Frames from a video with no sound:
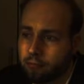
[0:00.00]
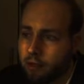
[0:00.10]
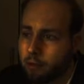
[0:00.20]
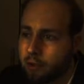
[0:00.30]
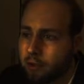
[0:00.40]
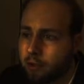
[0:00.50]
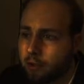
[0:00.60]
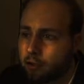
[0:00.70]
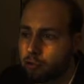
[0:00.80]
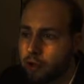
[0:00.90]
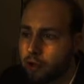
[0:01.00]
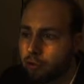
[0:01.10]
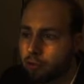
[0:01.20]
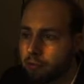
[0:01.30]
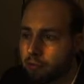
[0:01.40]
They were huge
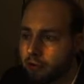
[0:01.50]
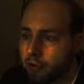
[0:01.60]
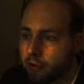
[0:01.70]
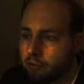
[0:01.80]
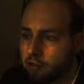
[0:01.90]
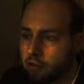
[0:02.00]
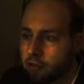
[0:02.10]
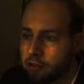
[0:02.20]
round bodies,